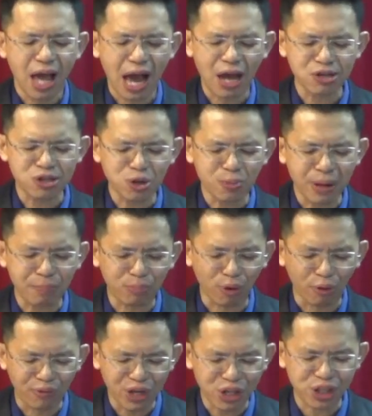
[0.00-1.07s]
I also made
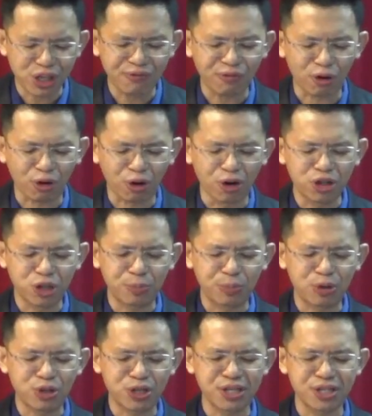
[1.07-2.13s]
provision for
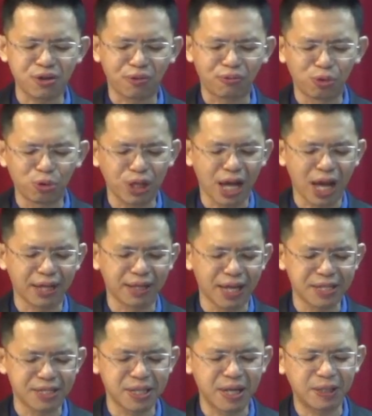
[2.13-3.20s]
contributions of wood at
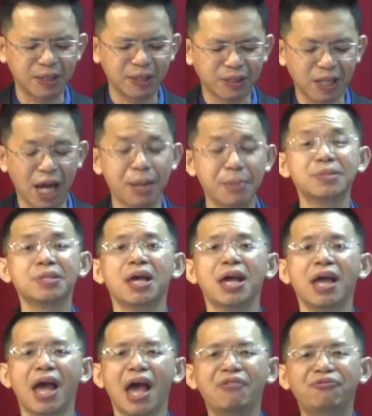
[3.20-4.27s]
designated times
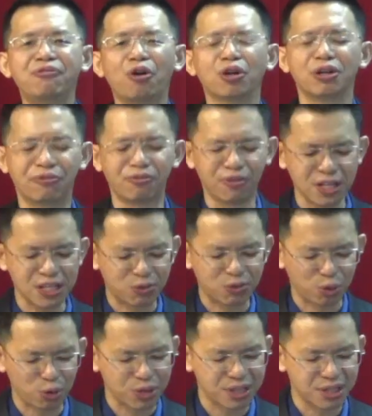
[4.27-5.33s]
and for the first
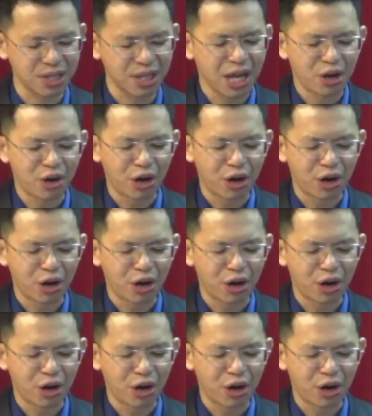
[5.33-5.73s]
fruits.